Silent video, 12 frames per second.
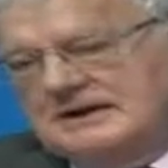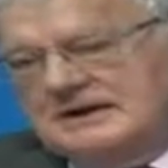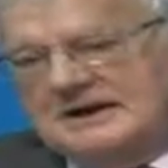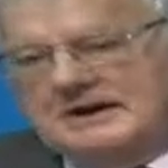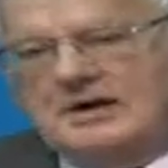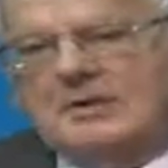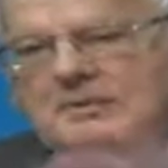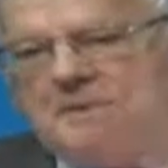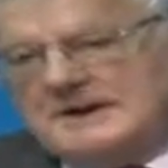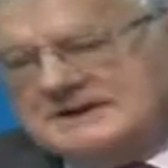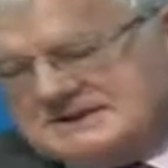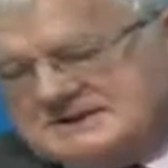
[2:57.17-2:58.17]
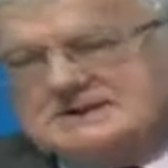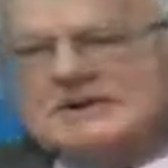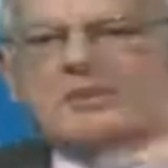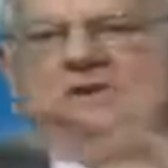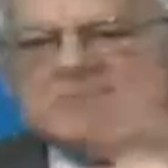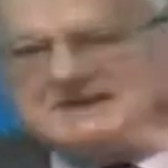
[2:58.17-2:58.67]
It operates
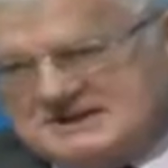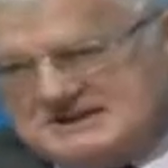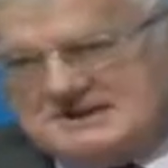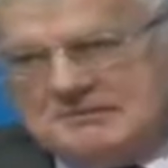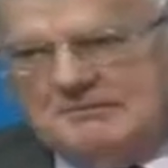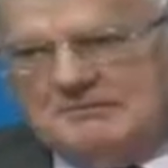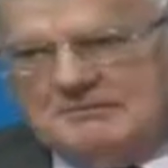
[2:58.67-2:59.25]
the system